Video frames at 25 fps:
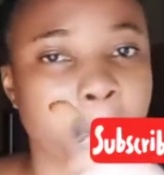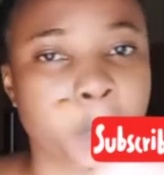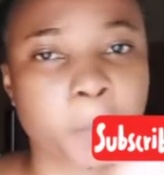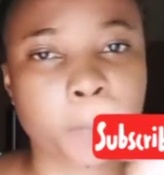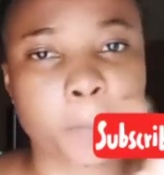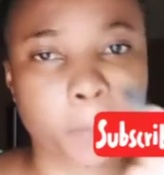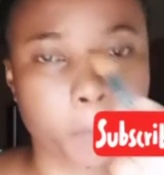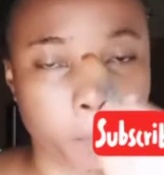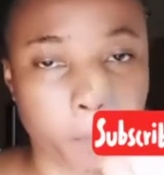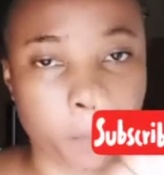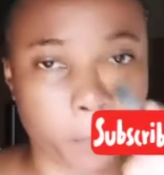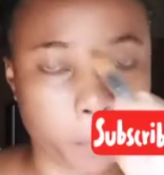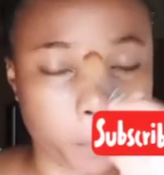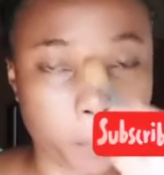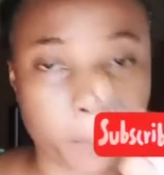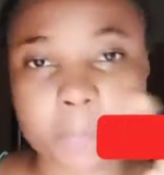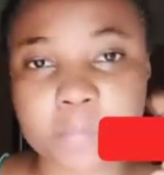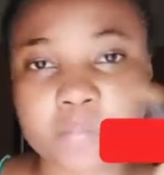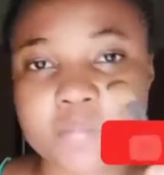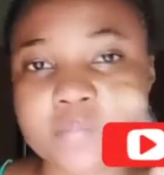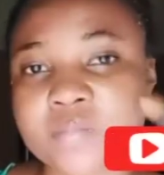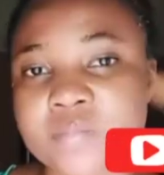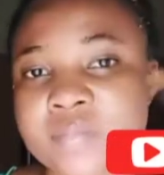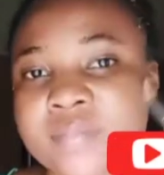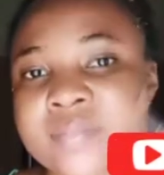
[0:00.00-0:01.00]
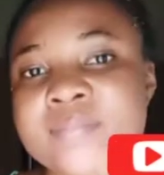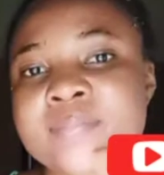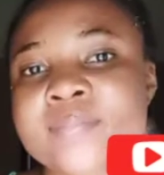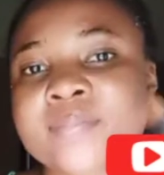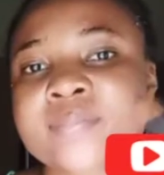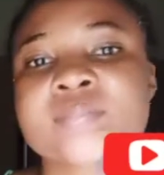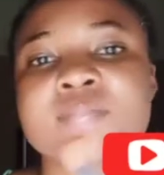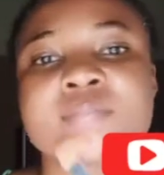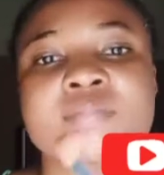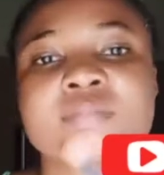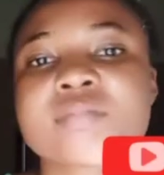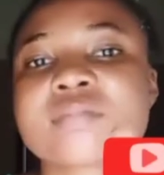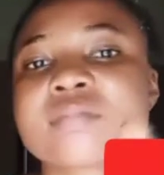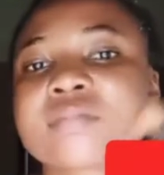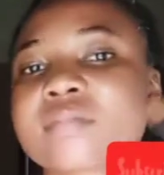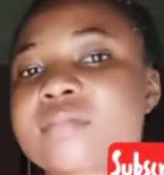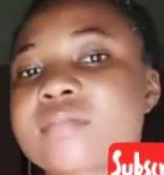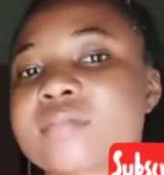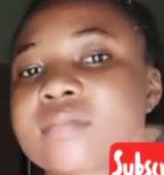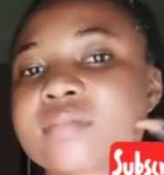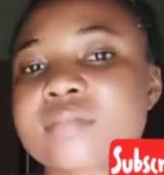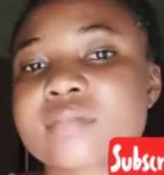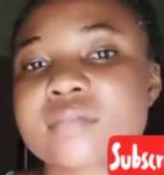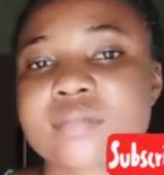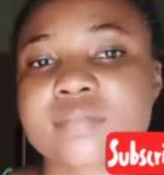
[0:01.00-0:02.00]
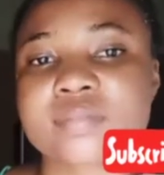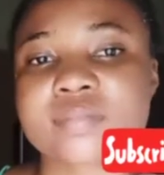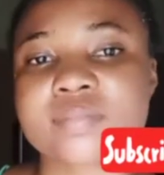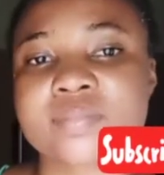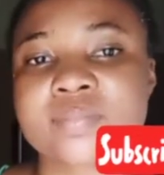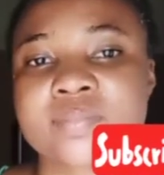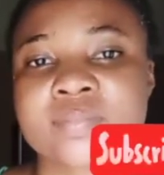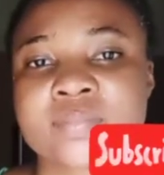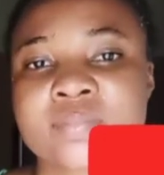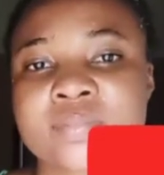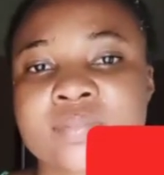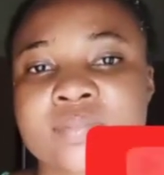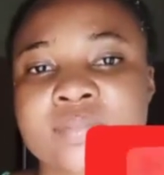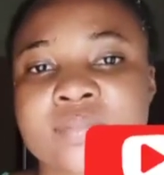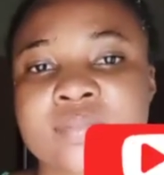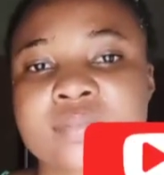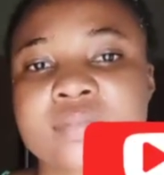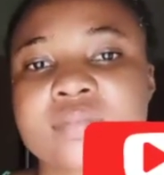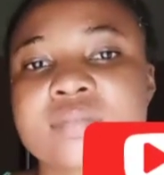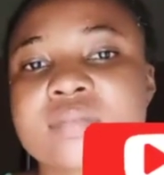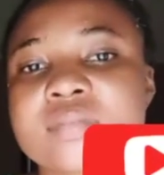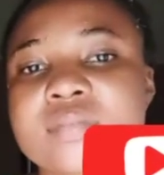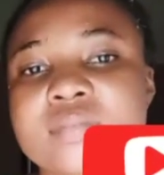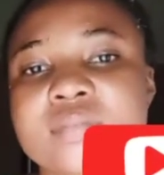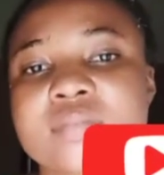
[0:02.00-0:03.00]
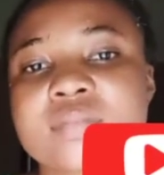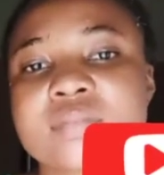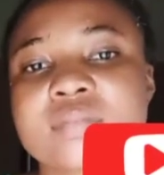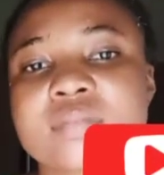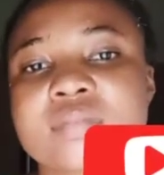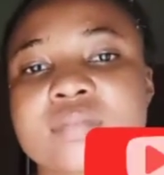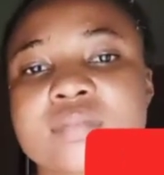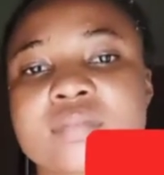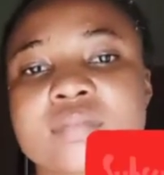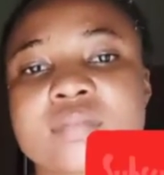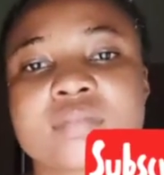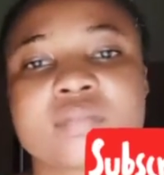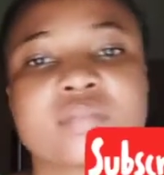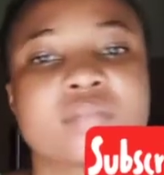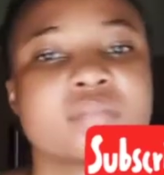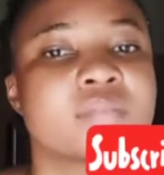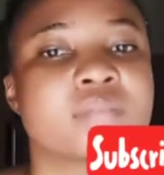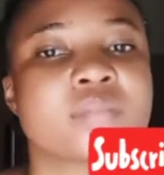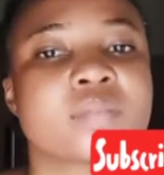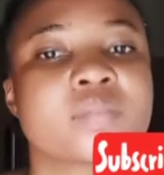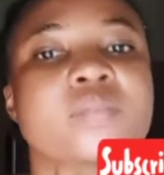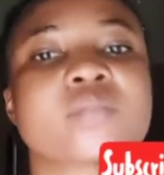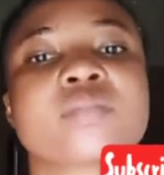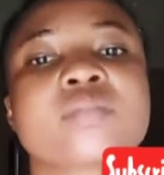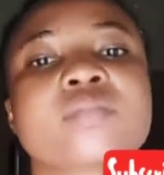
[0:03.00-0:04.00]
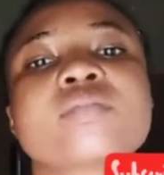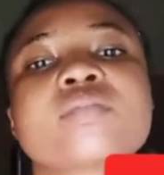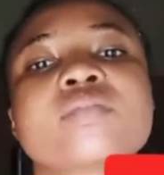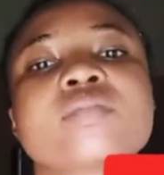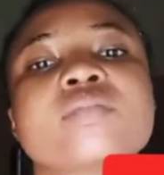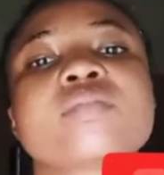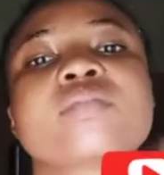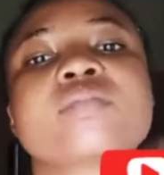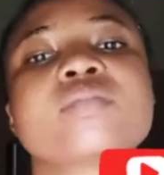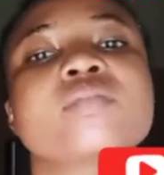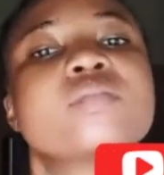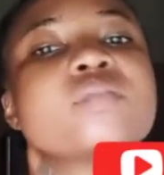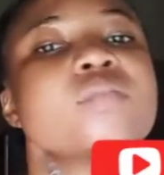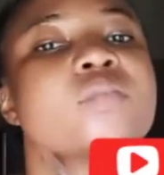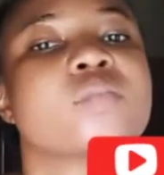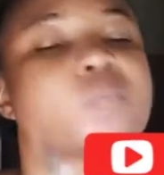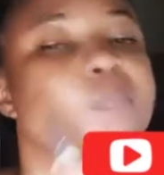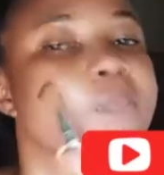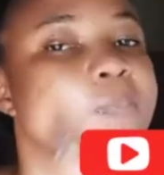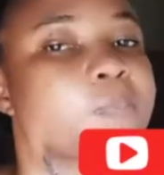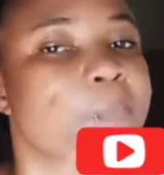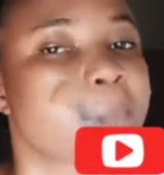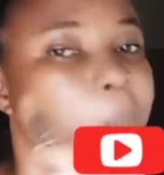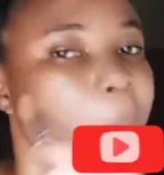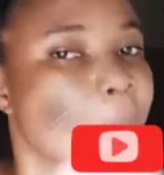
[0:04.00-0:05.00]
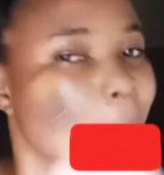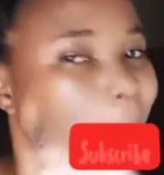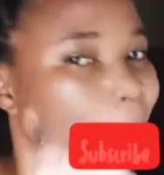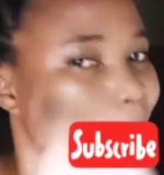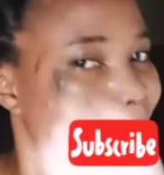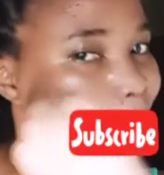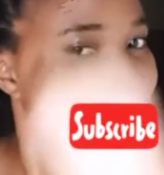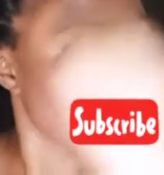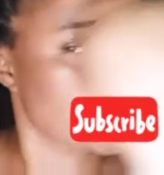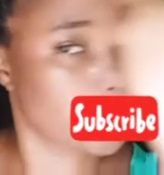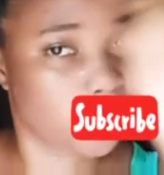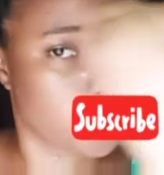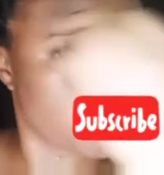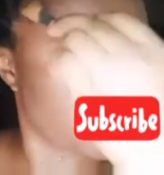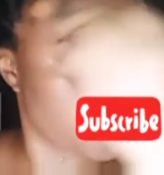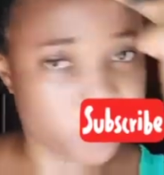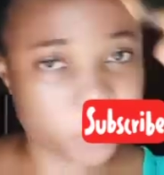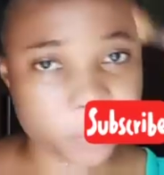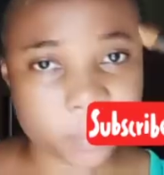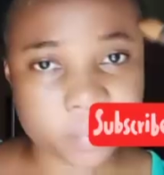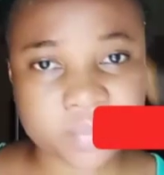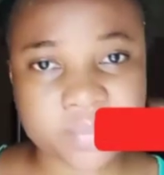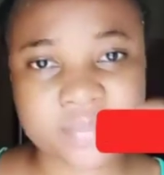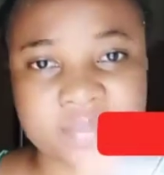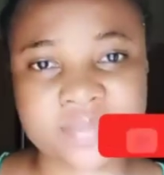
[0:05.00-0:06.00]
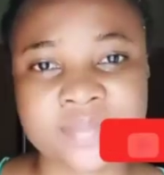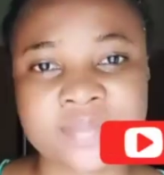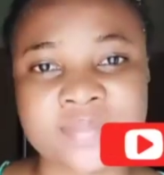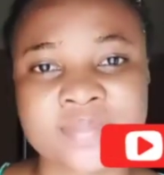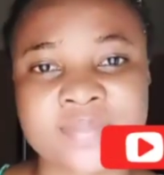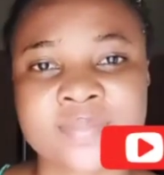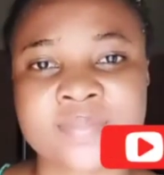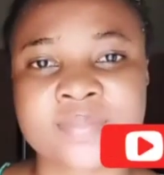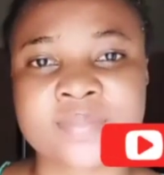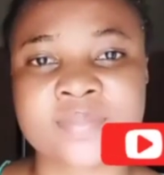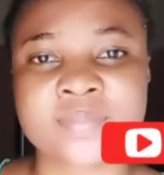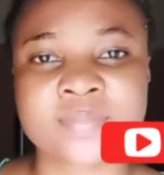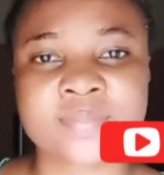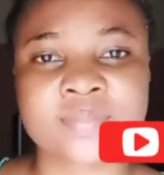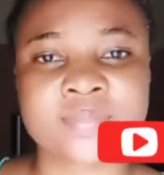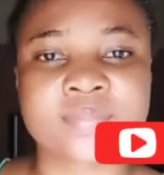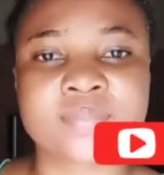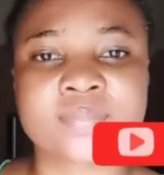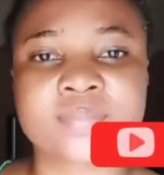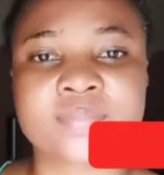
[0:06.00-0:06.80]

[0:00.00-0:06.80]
don't forget to like the video share to your friends okay i remember i love you guys i'll continue at the background